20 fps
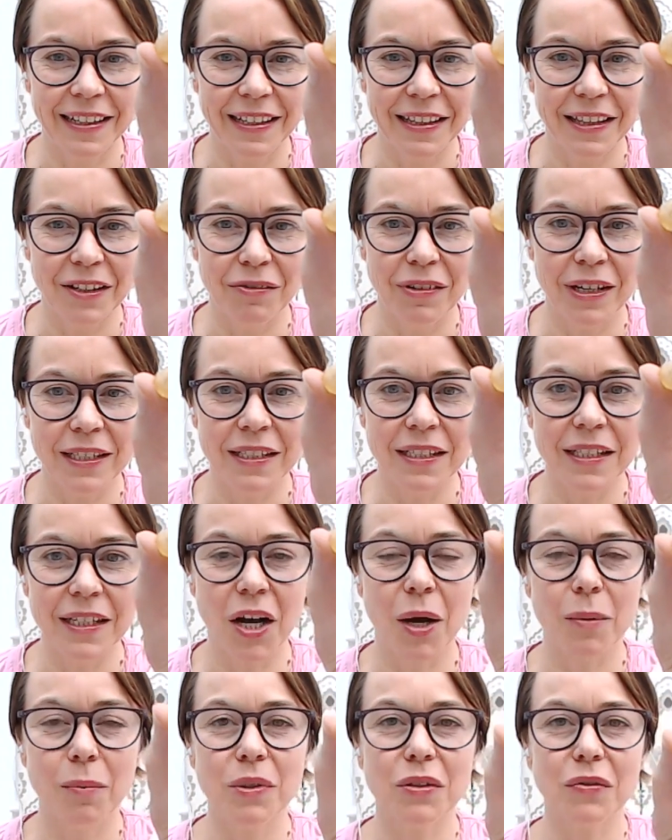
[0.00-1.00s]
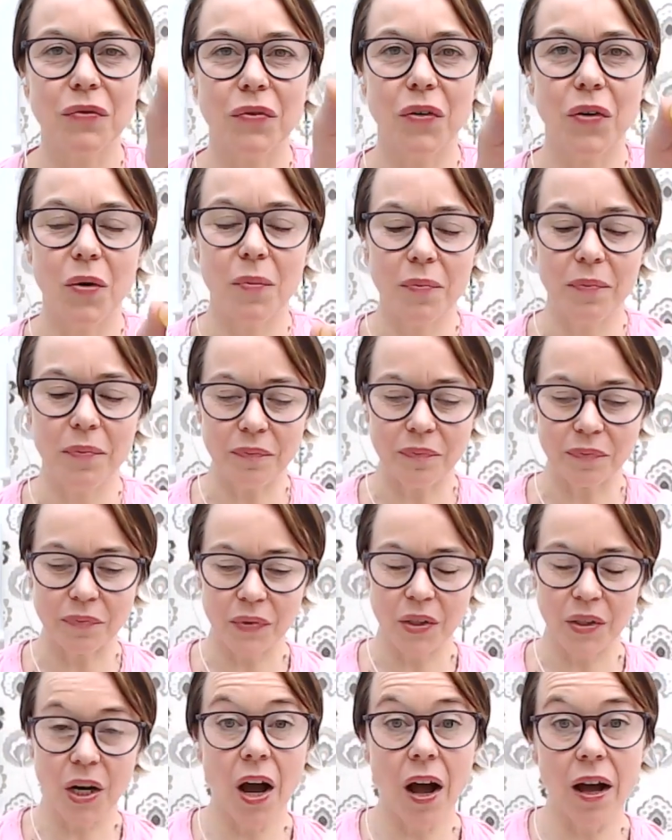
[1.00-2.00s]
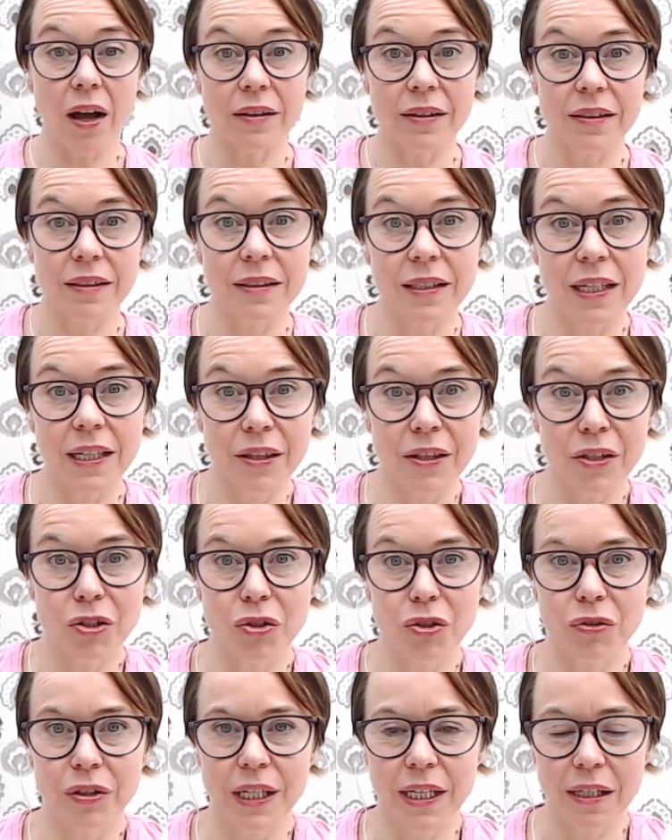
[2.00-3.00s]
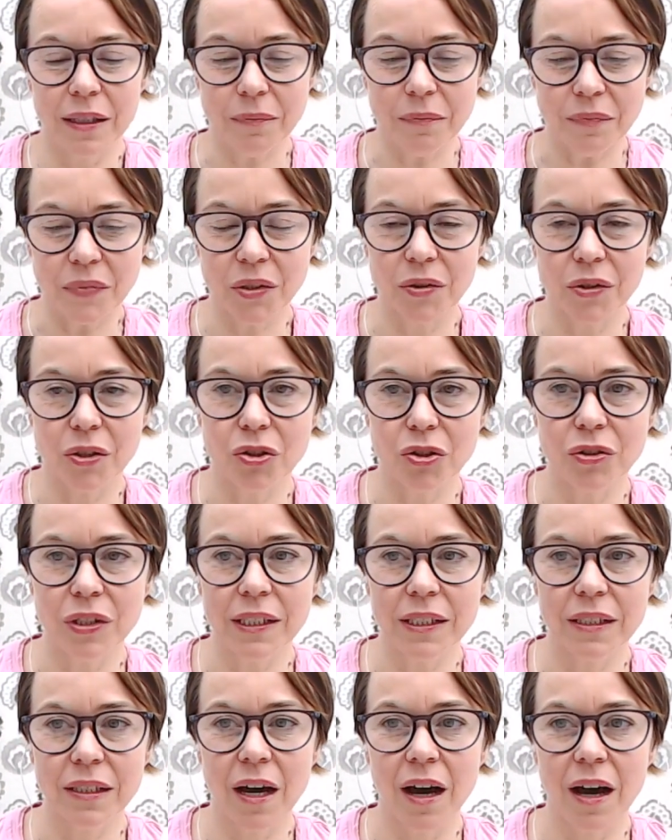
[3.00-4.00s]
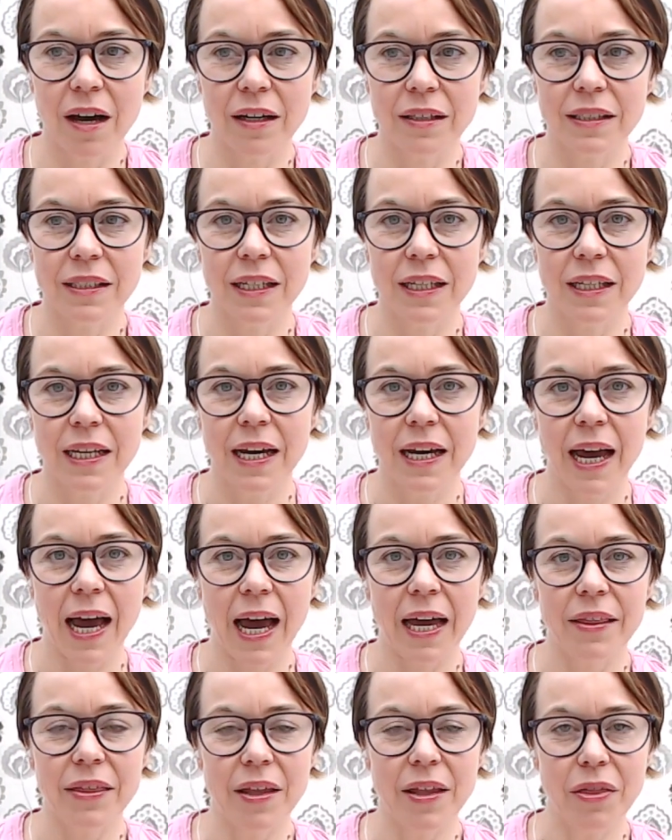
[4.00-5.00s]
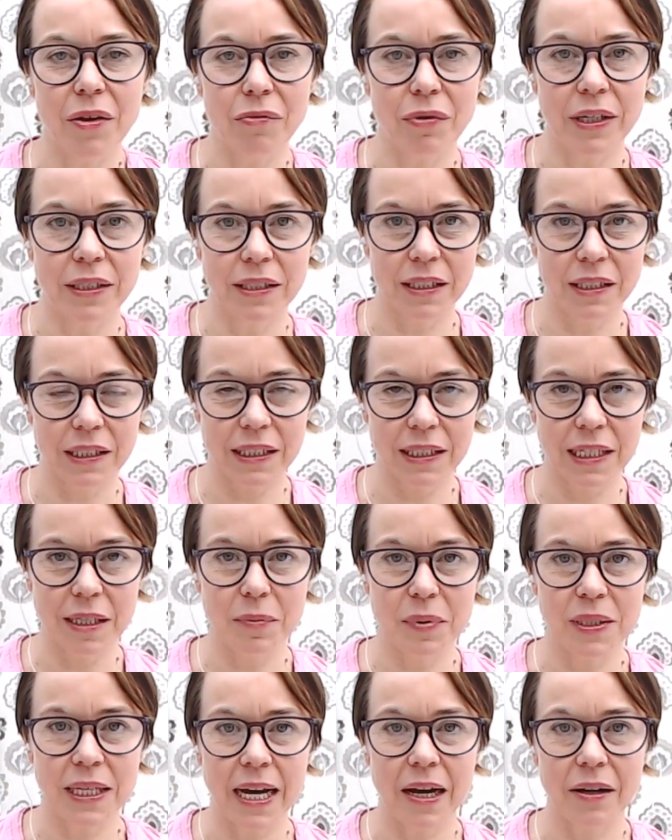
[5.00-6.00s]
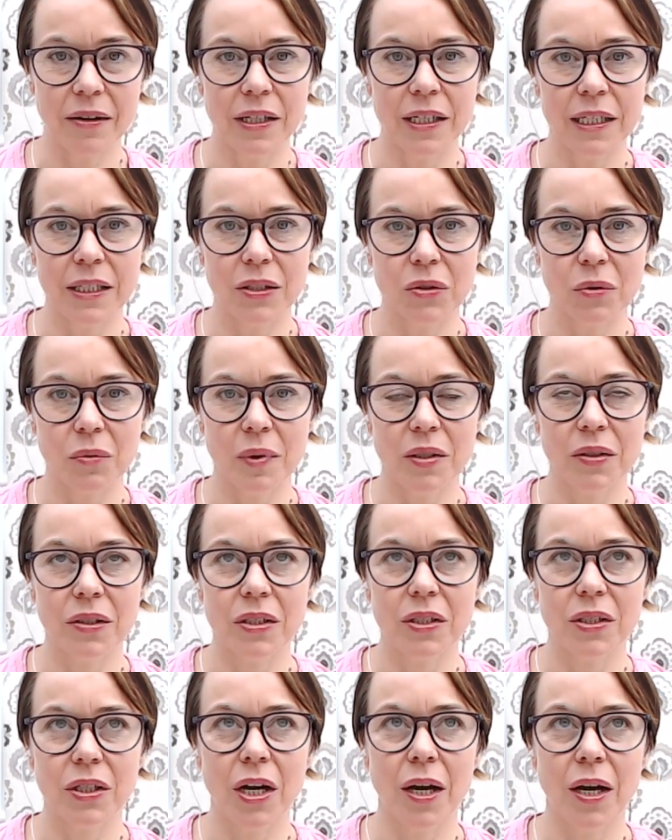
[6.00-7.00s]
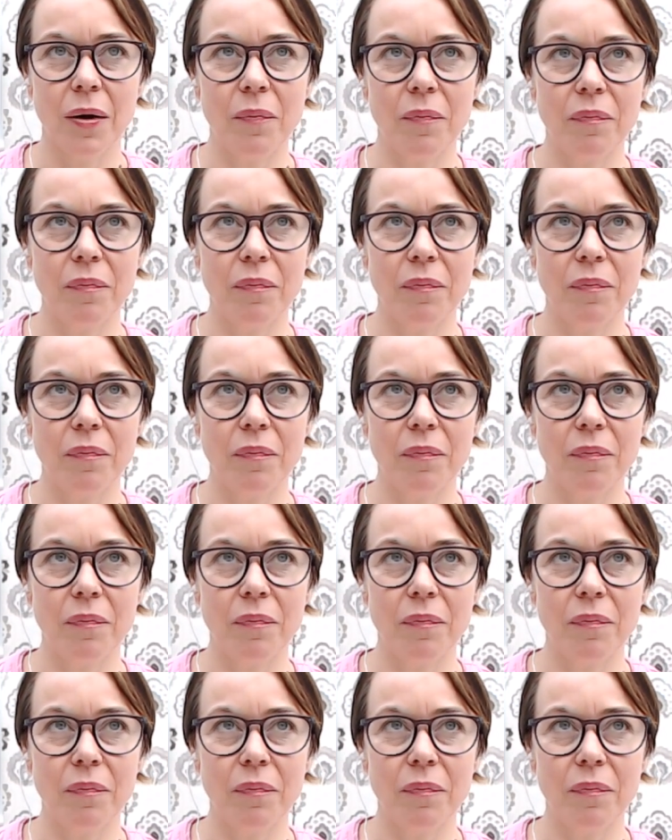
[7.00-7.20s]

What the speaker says: The resin comes from cuts in the tree. So the tree is cut and then the resin seeps out, and it's almost,